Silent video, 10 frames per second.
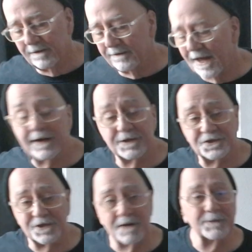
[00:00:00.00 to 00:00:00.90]
that is
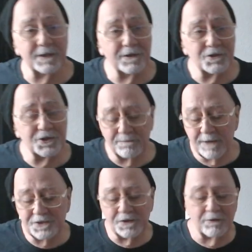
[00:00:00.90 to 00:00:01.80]
something you should
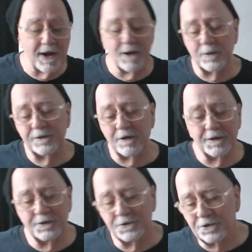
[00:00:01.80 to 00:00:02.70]
mess around with
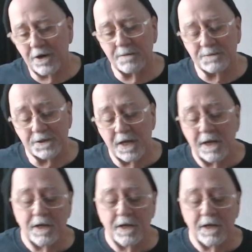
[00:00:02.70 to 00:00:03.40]
on your drums.